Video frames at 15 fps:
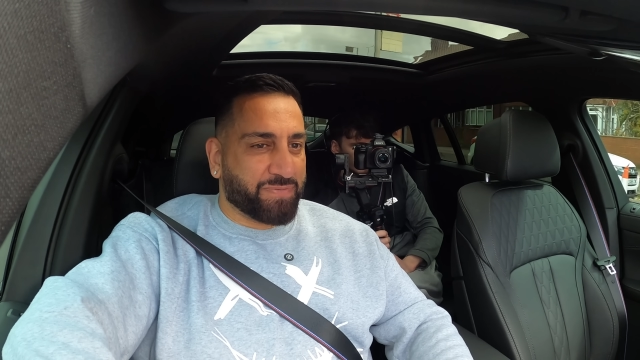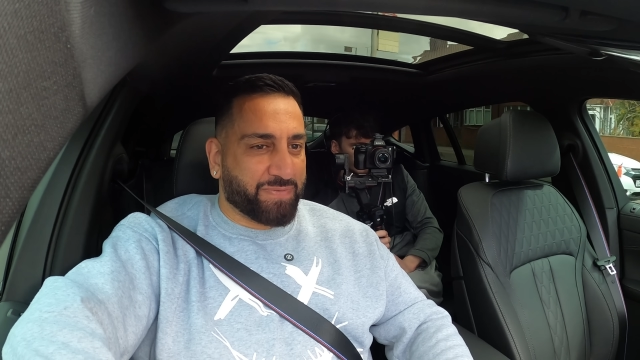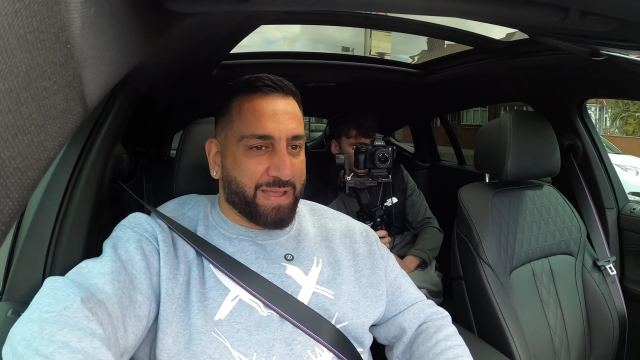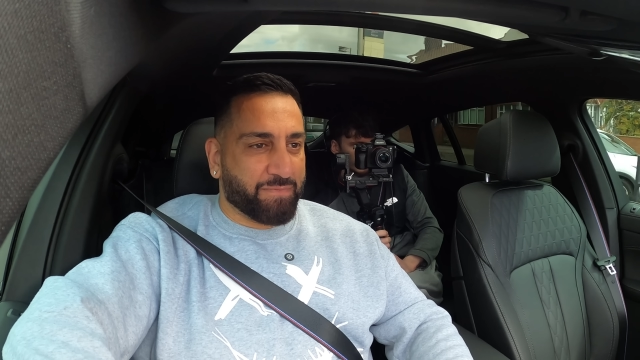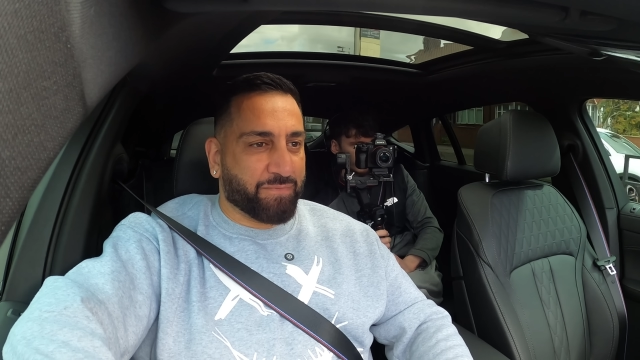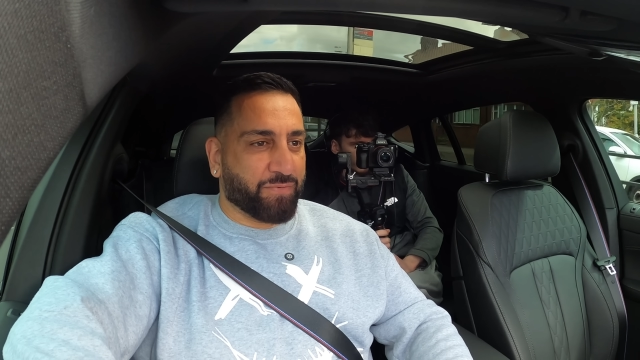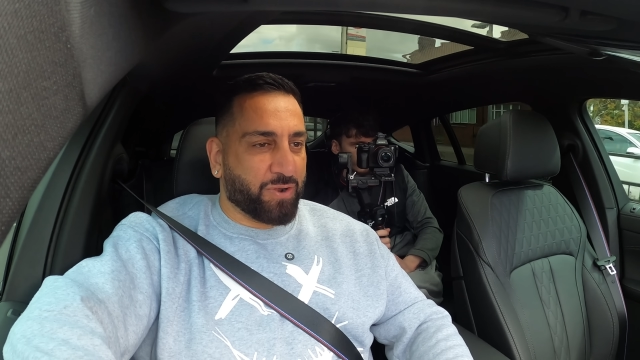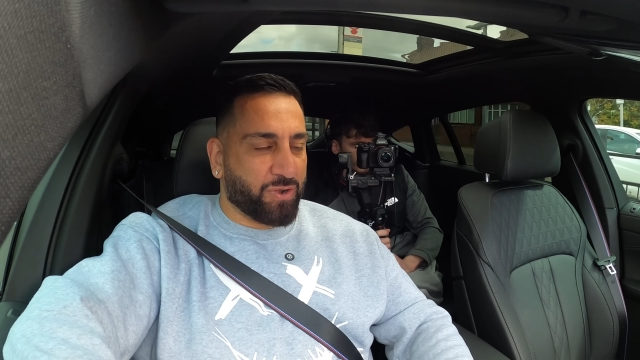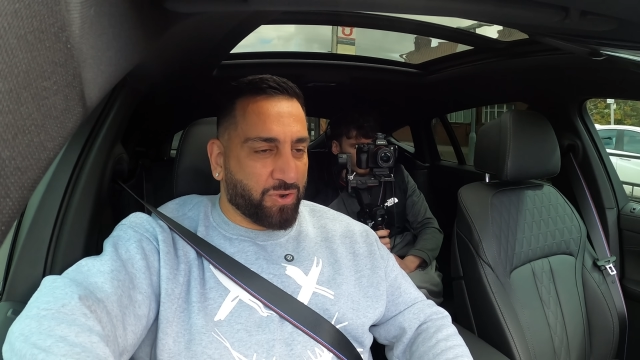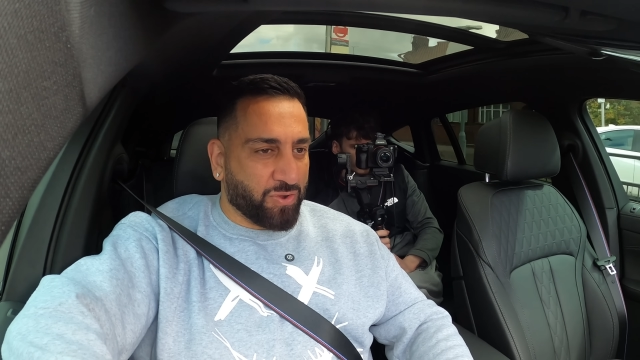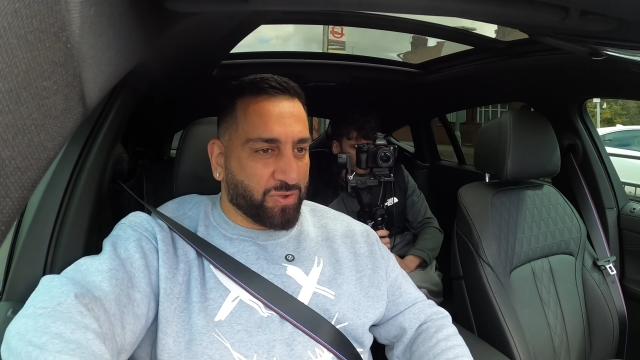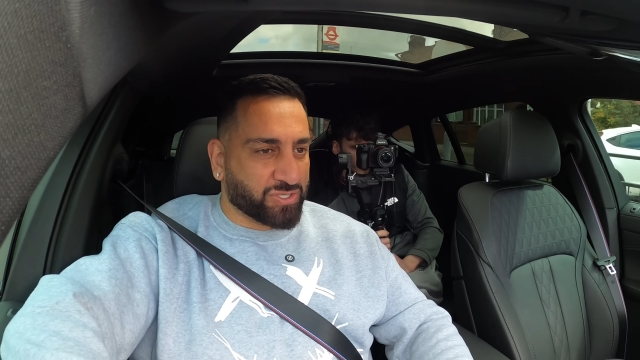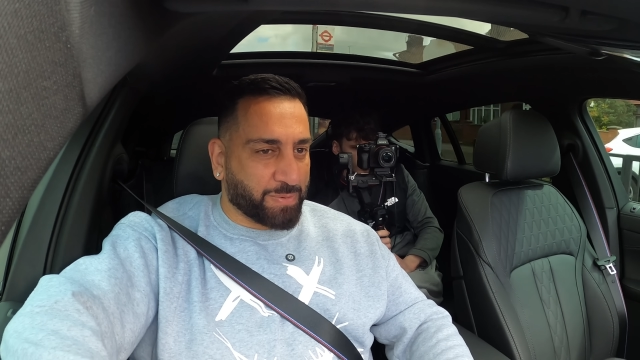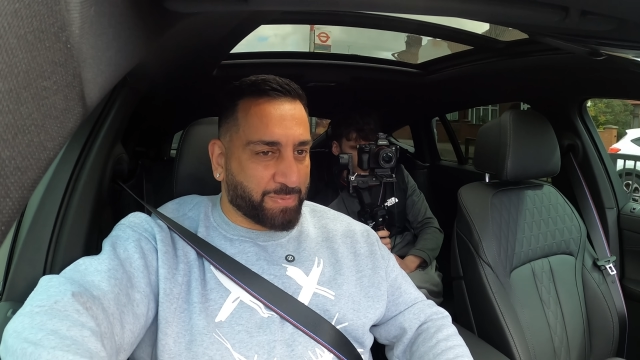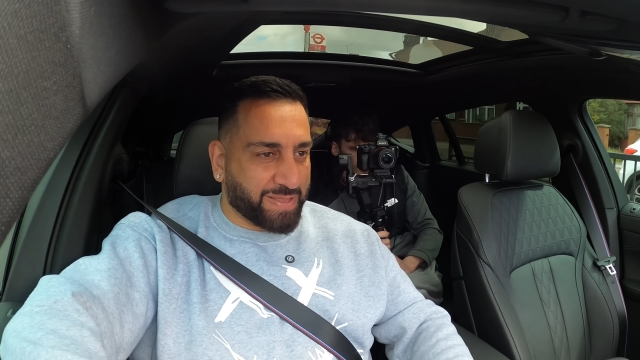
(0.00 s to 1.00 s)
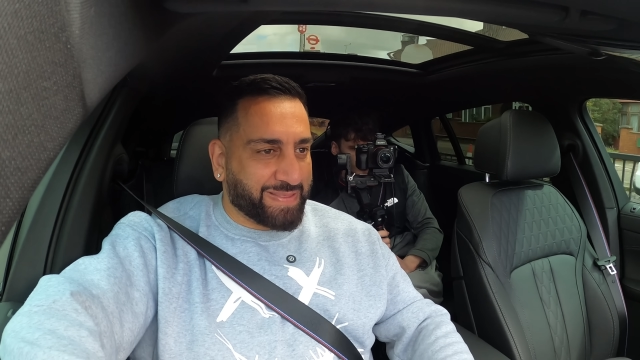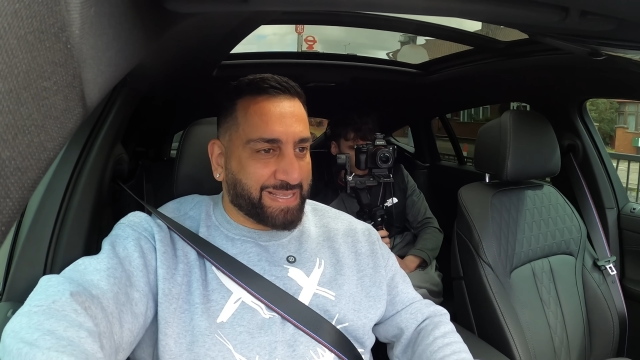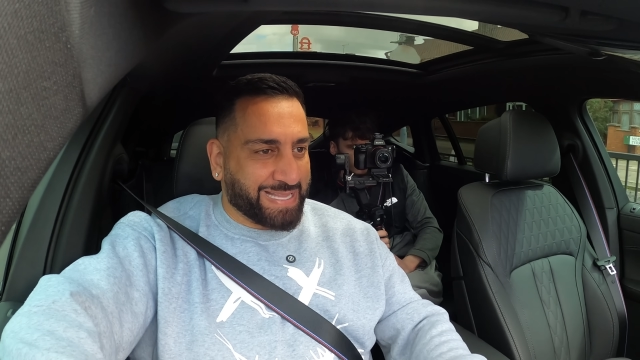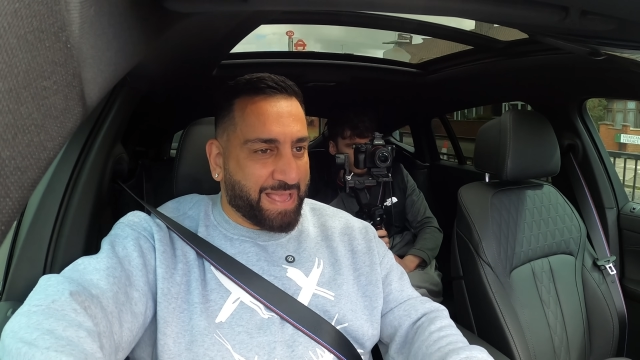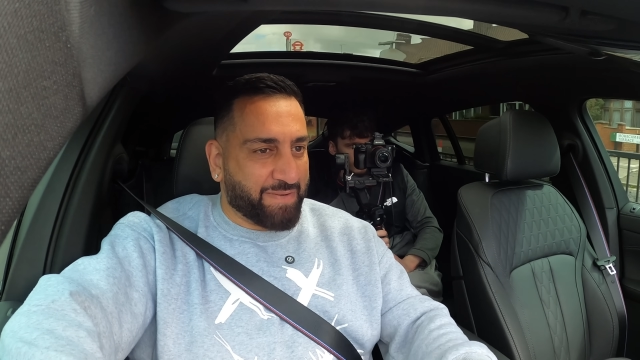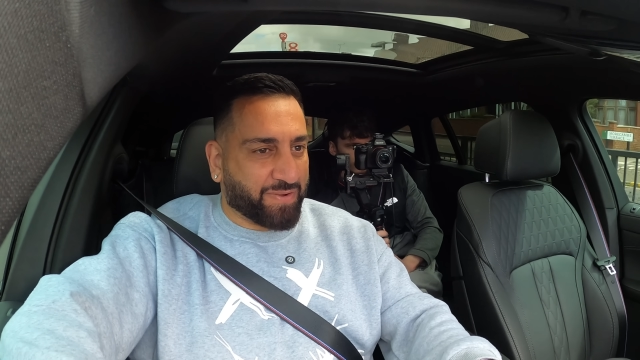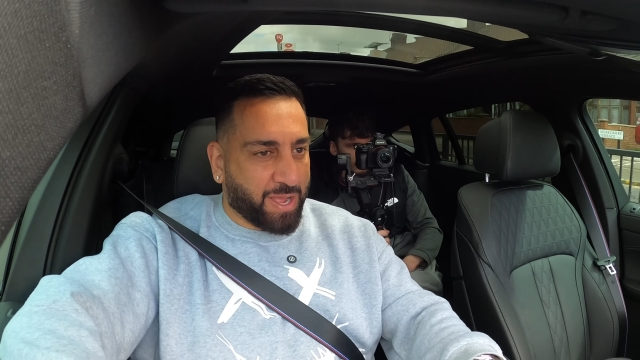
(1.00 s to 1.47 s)
fan for a long time. I think
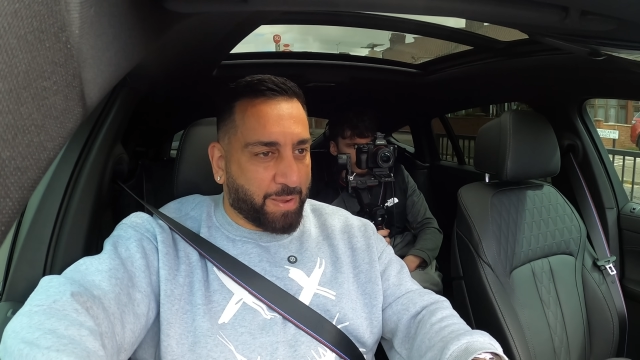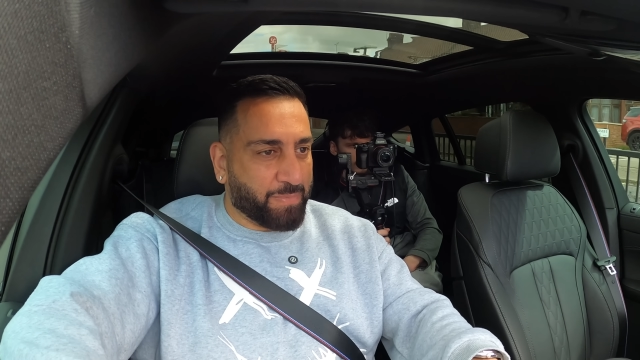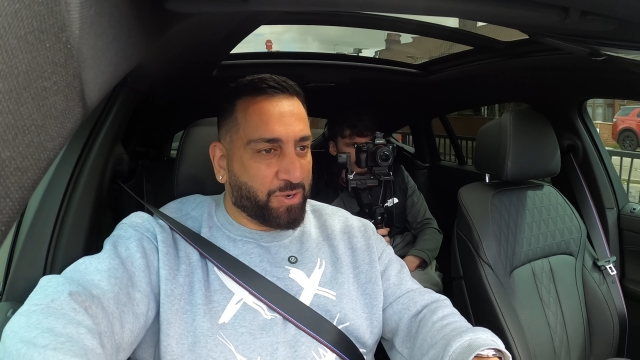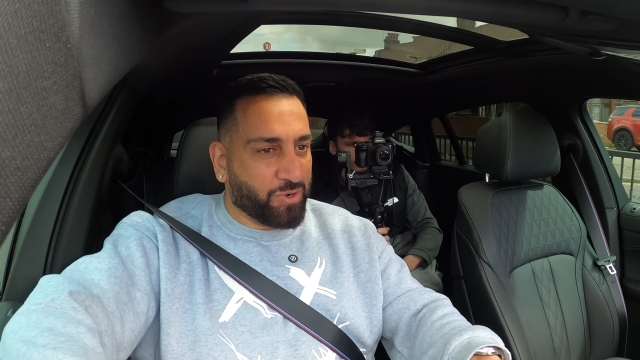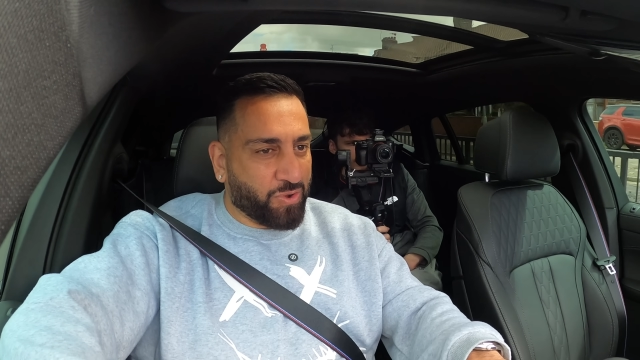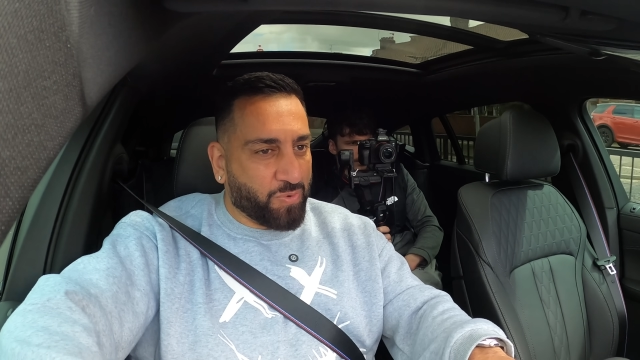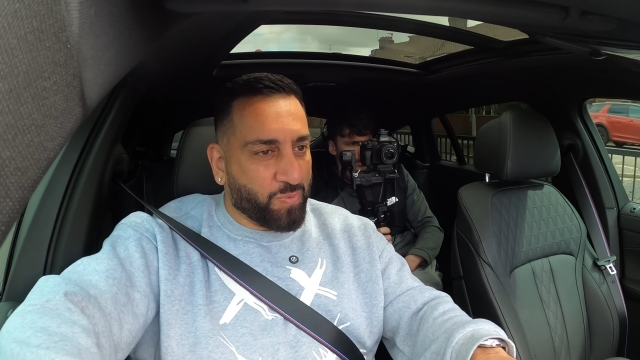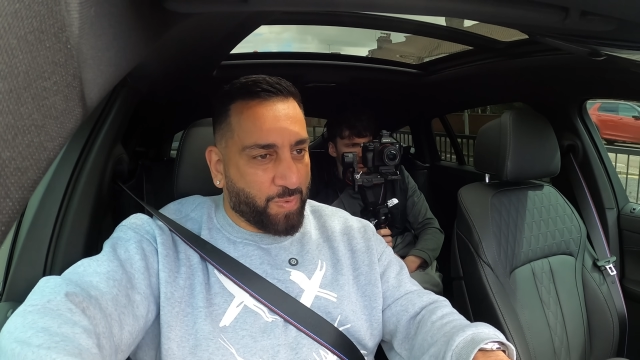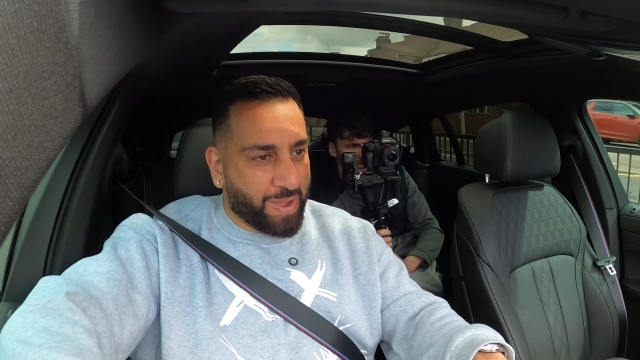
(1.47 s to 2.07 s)
they have come a long